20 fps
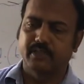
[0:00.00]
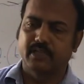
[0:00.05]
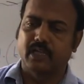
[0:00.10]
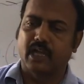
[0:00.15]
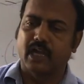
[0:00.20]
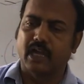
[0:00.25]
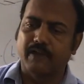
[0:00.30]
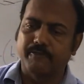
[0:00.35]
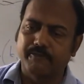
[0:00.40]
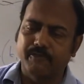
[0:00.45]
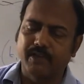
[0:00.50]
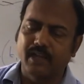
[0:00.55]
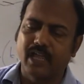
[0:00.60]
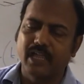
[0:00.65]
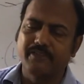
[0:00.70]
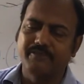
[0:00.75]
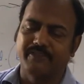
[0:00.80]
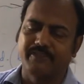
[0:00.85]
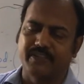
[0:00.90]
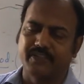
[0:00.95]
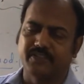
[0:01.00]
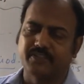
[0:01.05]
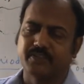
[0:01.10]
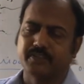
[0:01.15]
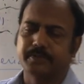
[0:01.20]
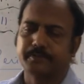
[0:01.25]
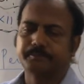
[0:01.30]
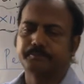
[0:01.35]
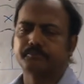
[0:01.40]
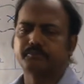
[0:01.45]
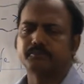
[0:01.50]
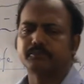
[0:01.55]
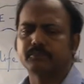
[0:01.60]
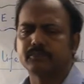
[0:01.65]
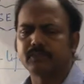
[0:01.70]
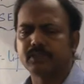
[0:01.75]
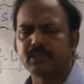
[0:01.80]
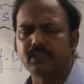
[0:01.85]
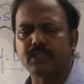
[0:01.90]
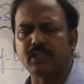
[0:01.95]
Half-life is,
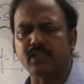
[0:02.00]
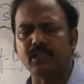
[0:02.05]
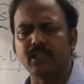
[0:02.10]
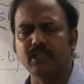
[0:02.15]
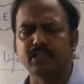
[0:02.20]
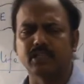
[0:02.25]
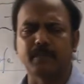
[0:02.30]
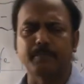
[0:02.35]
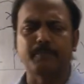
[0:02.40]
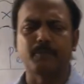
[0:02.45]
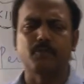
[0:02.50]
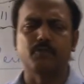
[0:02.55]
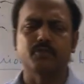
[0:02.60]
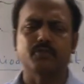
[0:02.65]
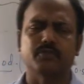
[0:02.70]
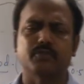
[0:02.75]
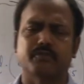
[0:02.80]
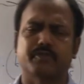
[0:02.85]
suppose